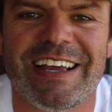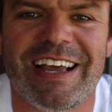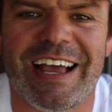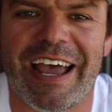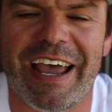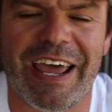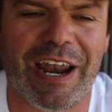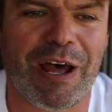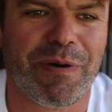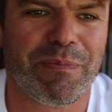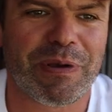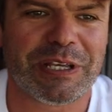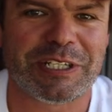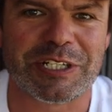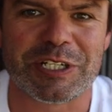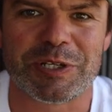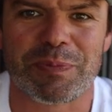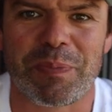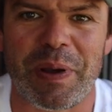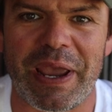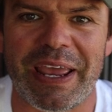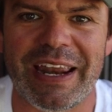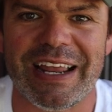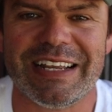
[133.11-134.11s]
And I
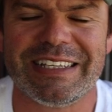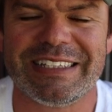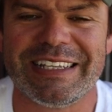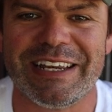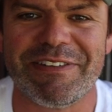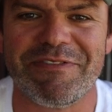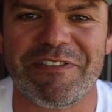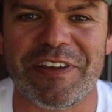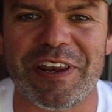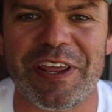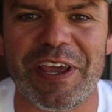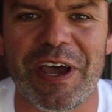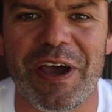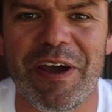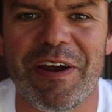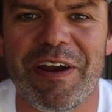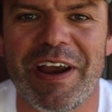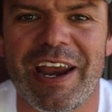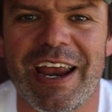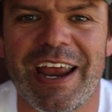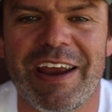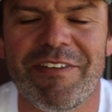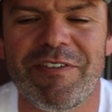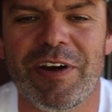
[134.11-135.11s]
messaged Peter, did a video.
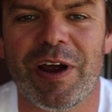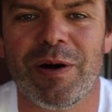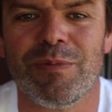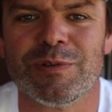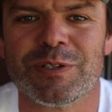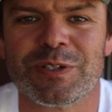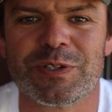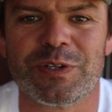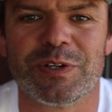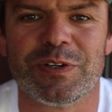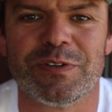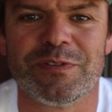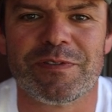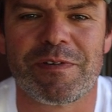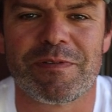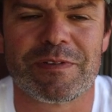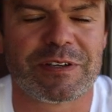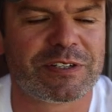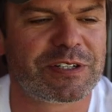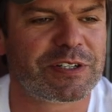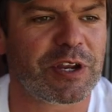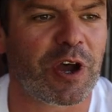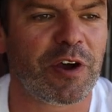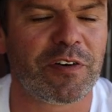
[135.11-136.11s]
Everyone was sort of
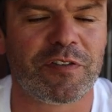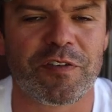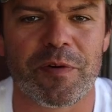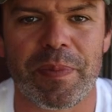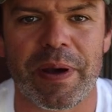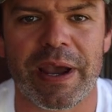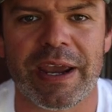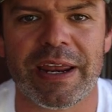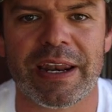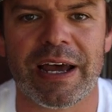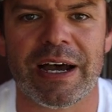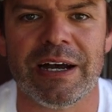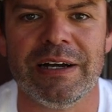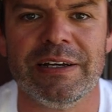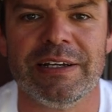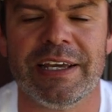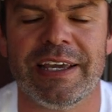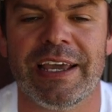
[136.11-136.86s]
stoked for Peter.